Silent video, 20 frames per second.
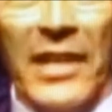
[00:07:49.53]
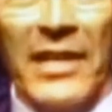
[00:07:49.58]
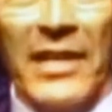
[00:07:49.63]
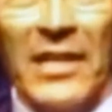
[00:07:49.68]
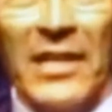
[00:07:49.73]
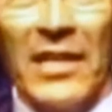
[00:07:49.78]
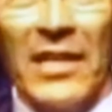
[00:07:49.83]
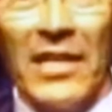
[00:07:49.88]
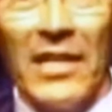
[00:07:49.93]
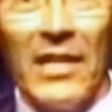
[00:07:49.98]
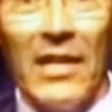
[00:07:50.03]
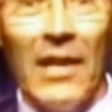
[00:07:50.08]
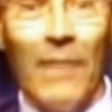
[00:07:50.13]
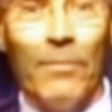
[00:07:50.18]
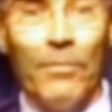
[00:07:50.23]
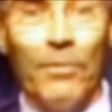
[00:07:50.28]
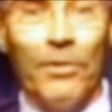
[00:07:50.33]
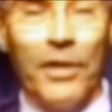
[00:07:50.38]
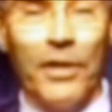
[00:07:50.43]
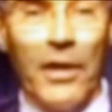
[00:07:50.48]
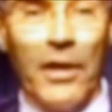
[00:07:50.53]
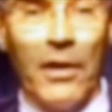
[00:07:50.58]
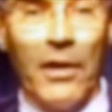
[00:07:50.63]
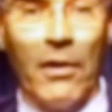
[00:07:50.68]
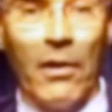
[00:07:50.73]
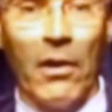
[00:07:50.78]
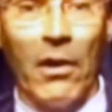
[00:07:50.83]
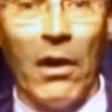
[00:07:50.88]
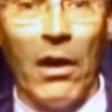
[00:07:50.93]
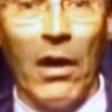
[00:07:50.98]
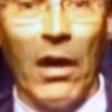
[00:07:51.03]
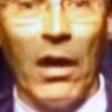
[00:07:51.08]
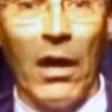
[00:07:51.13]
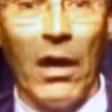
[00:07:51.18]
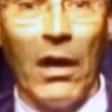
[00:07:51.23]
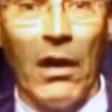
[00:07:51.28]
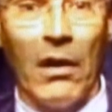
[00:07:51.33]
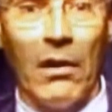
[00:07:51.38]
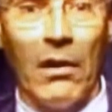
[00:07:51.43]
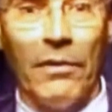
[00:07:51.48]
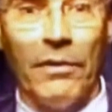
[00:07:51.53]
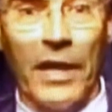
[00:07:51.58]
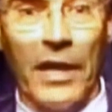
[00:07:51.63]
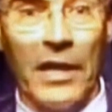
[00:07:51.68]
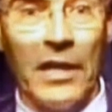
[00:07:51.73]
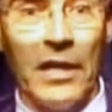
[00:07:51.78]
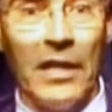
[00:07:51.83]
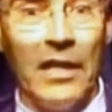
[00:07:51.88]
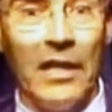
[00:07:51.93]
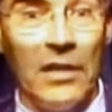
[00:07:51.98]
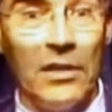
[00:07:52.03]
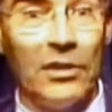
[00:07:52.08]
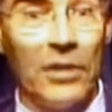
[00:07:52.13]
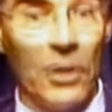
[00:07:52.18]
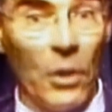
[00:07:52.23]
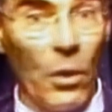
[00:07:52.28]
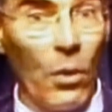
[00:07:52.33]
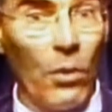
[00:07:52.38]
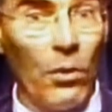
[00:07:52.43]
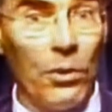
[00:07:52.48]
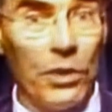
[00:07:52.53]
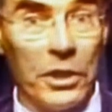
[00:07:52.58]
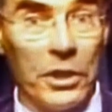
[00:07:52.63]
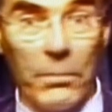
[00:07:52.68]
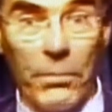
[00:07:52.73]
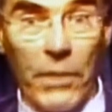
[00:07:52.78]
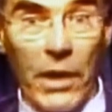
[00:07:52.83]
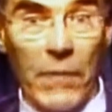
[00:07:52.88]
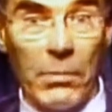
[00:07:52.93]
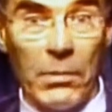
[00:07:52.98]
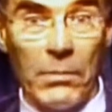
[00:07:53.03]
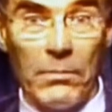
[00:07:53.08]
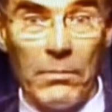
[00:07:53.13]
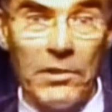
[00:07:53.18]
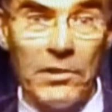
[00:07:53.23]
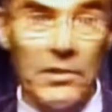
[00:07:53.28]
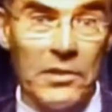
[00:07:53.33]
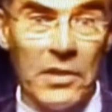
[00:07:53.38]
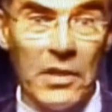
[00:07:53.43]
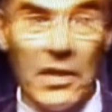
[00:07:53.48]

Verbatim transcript: Secondly, that it is an urgent problem.